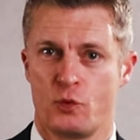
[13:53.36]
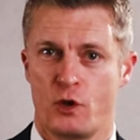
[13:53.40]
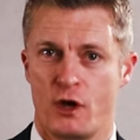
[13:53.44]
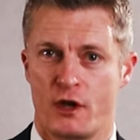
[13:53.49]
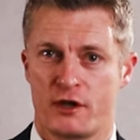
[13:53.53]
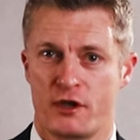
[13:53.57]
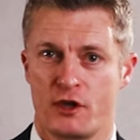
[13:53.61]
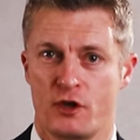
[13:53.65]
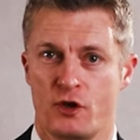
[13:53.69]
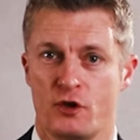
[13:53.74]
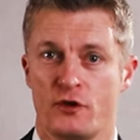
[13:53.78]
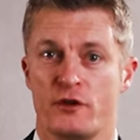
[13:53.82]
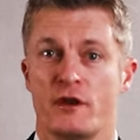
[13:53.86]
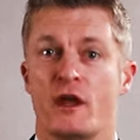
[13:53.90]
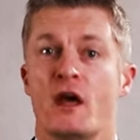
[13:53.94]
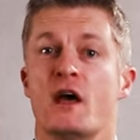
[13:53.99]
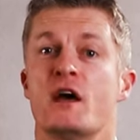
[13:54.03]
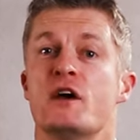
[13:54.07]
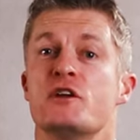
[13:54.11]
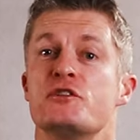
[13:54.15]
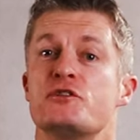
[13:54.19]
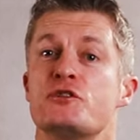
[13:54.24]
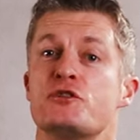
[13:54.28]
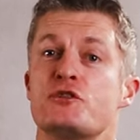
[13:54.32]
working on
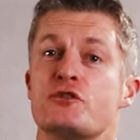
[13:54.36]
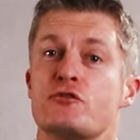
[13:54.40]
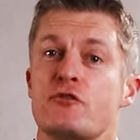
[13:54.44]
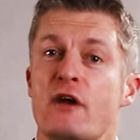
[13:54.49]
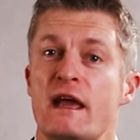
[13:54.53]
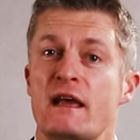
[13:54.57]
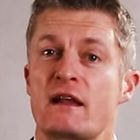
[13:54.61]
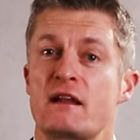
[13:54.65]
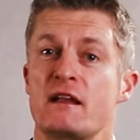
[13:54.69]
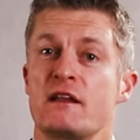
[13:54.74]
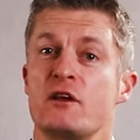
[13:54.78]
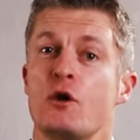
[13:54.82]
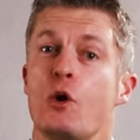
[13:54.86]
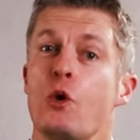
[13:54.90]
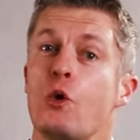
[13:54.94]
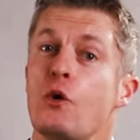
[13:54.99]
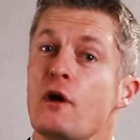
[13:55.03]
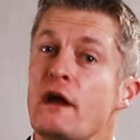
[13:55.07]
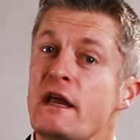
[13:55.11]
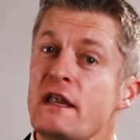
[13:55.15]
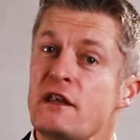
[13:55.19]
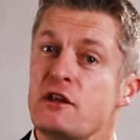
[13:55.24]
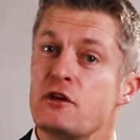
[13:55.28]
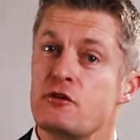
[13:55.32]
to directly
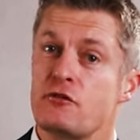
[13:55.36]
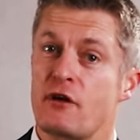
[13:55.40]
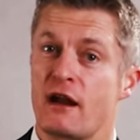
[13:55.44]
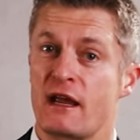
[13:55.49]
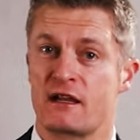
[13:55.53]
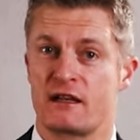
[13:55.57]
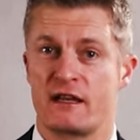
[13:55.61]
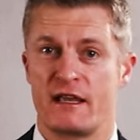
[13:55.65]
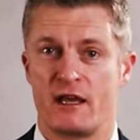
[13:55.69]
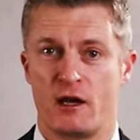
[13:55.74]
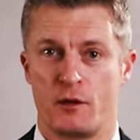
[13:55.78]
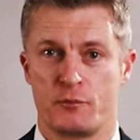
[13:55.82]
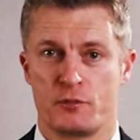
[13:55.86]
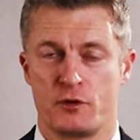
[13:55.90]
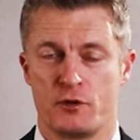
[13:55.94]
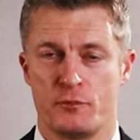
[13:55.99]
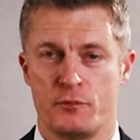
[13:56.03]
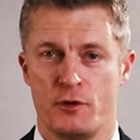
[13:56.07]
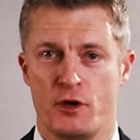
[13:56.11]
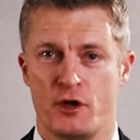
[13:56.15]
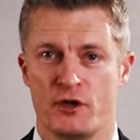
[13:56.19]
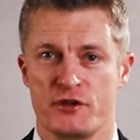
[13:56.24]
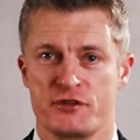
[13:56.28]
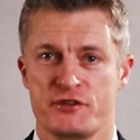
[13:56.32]
or indirectly help your
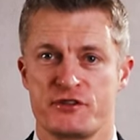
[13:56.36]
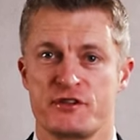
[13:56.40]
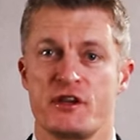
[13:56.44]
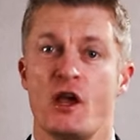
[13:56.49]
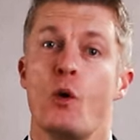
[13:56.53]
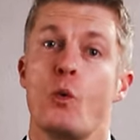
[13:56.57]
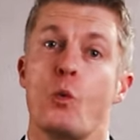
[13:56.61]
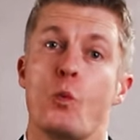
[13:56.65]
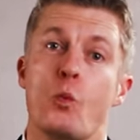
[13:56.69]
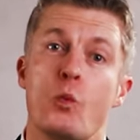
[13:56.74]
boss